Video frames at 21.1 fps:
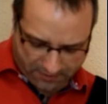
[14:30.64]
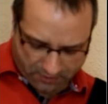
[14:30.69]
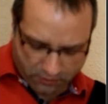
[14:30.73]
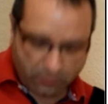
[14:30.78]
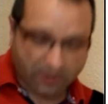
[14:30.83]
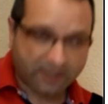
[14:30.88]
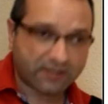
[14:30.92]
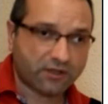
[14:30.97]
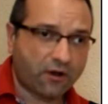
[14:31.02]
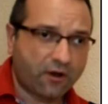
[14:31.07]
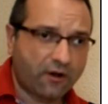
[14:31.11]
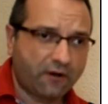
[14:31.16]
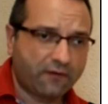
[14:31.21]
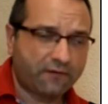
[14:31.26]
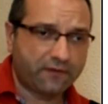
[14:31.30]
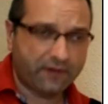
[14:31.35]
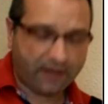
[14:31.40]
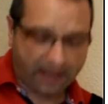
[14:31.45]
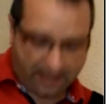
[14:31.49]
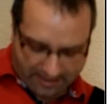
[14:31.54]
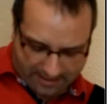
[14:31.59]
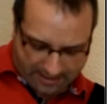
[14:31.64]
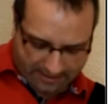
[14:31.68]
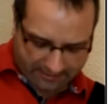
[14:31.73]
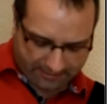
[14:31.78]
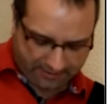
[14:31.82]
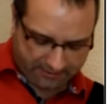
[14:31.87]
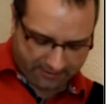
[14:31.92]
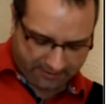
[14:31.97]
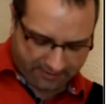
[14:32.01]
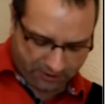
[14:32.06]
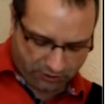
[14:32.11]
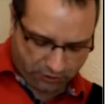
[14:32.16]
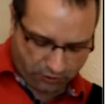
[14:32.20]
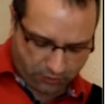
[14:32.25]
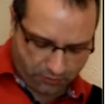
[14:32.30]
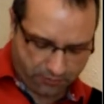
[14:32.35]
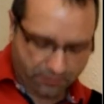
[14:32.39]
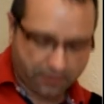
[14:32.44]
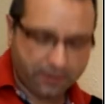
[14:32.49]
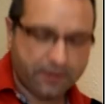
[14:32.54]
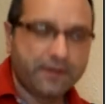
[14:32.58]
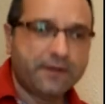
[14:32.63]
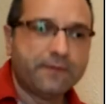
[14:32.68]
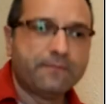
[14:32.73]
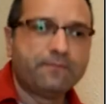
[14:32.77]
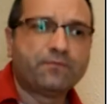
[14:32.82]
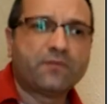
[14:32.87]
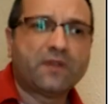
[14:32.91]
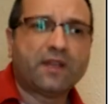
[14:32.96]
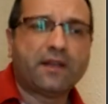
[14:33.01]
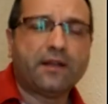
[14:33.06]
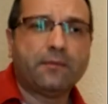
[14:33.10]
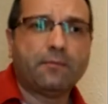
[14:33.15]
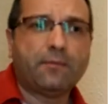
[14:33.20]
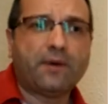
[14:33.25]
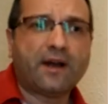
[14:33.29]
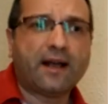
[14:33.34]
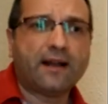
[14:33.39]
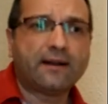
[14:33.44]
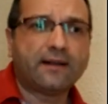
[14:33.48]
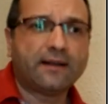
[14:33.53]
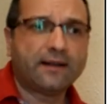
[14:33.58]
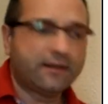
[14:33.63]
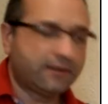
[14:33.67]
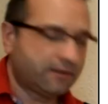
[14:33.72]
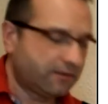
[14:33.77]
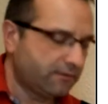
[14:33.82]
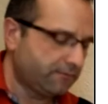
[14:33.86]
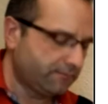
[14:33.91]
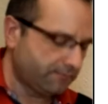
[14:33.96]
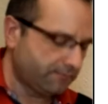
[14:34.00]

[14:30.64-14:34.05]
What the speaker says: this was off, I had these two in parallel.